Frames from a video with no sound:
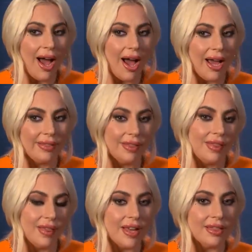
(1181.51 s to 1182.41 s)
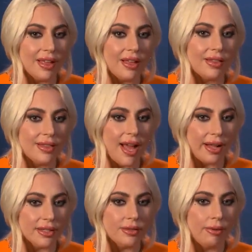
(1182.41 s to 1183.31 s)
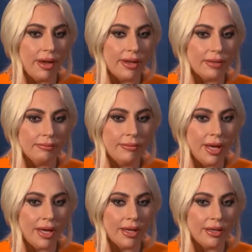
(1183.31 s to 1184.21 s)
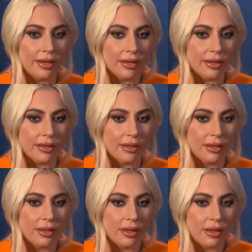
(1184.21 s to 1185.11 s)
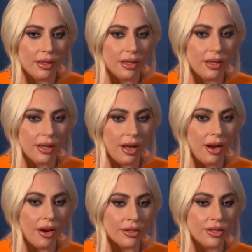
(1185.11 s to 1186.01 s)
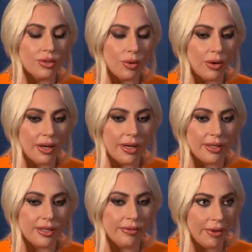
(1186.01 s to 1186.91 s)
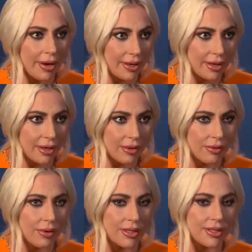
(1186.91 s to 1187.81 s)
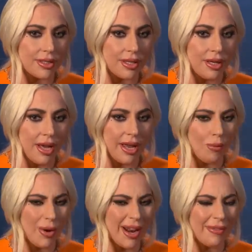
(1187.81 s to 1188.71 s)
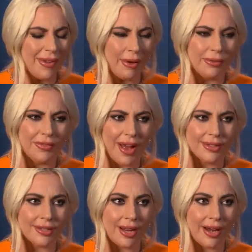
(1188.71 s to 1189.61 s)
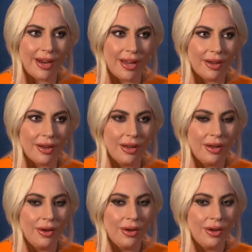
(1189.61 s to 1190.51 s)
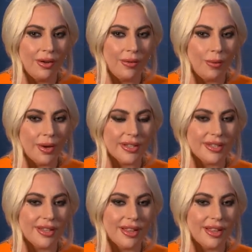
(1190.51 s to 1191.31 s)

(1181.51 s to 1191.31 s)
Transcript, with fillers: I think that that's what made her story different was, yeah. and what I found fascinating was